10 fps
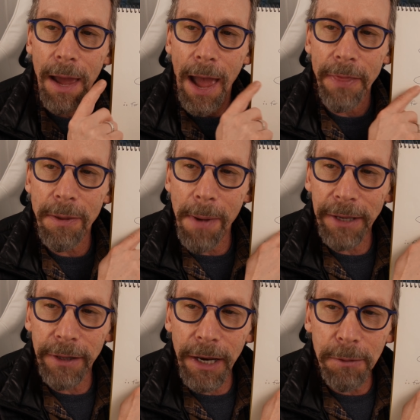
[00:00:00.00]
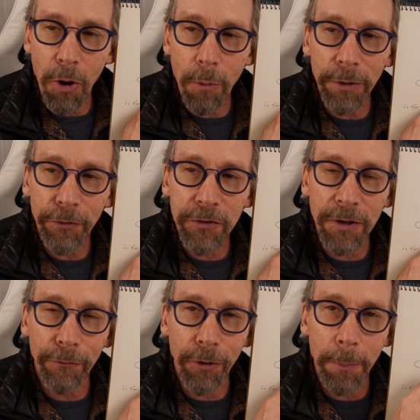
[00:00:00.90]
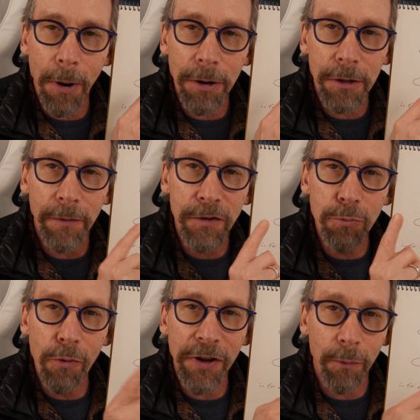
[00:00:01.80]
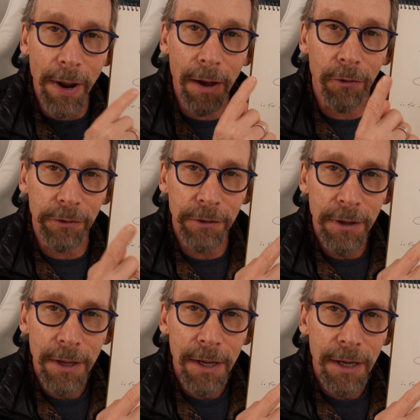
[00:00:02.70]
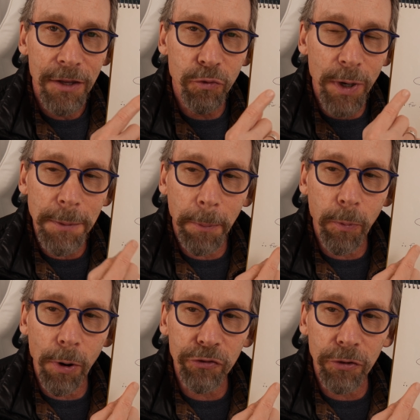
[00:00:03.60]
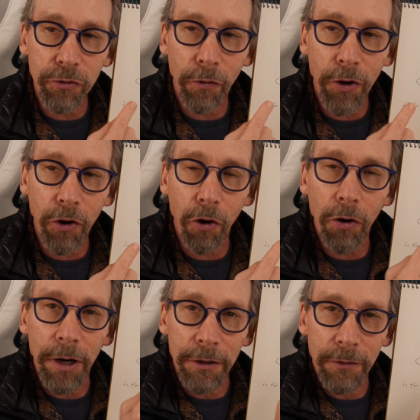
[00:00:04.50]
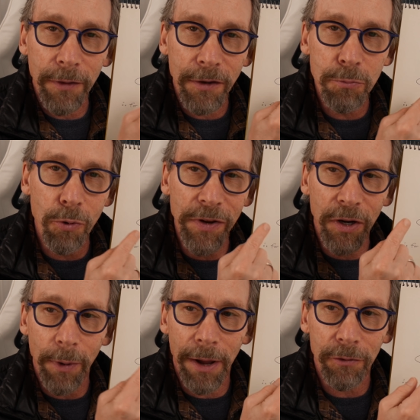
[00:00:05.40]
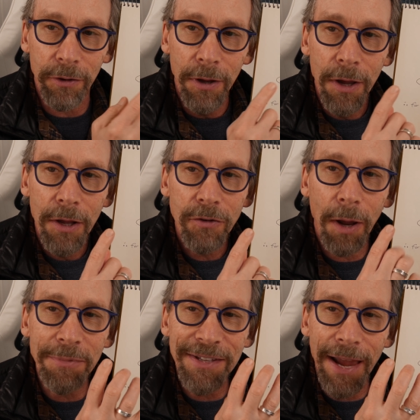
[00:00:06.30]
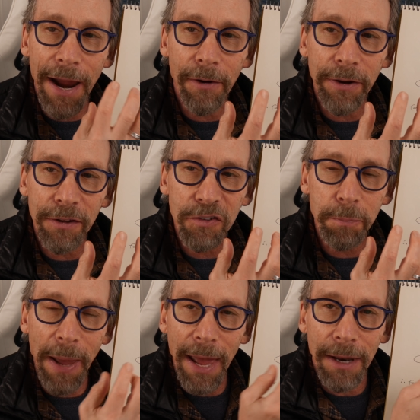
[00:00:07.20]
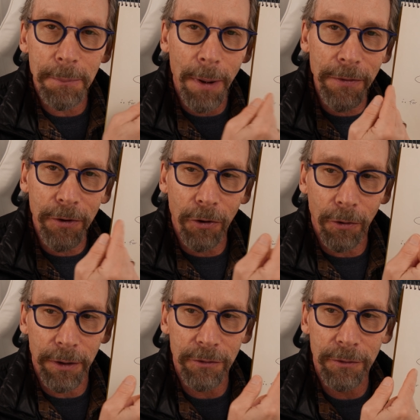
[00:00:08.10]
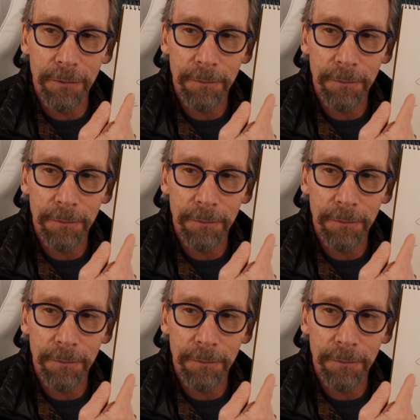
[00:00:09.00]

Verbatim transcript: And the magnetic moment for a particle that's moving around is really proportional to the current that's moving around times the area spanned by the current.